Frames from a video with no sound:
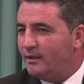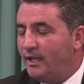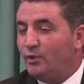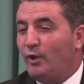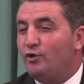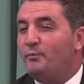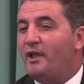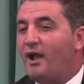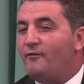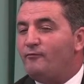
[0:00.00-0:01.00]
And when you
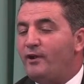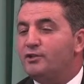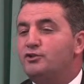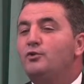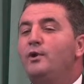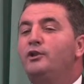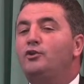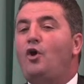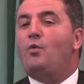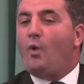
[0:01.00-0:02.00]
become friends, you will
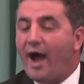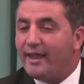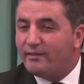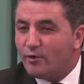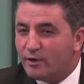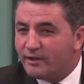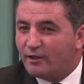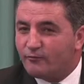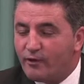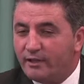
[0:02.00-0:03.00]
know why they were
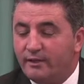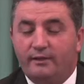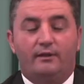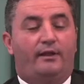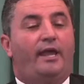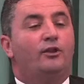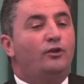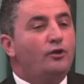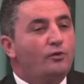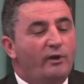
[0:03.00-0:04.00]
not friendly. And
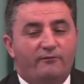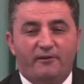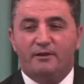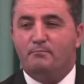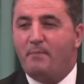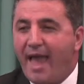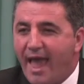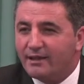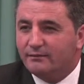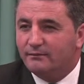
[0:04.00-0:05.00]
you will feel
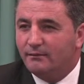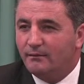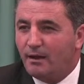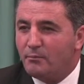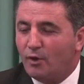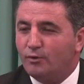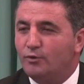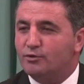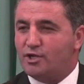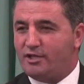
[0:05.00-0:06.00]
bad about
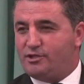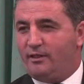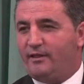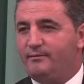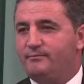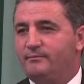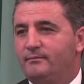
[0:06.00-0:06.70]
you judging them.